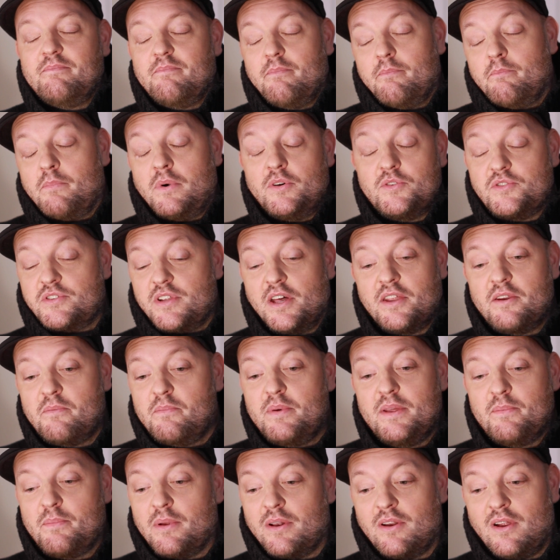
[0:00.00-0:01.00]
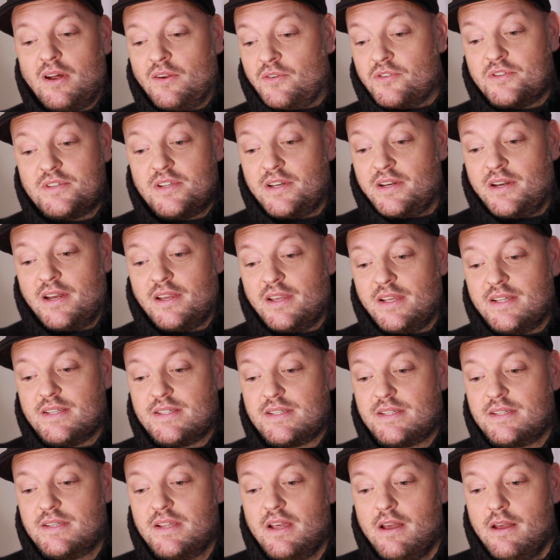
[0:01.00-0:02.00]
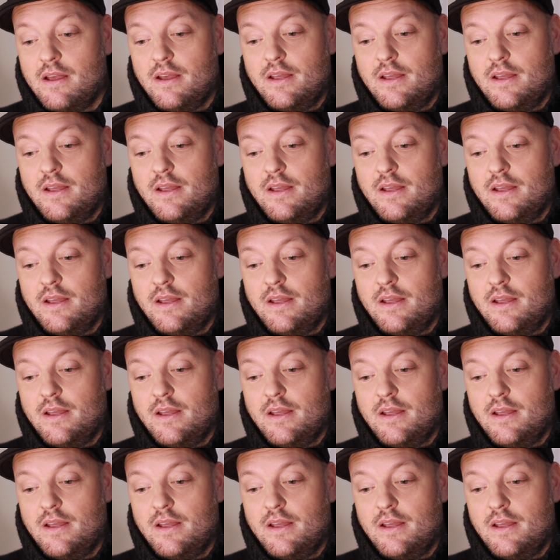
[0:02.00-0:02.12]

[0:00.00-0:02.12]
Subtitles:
most other people also, I guess,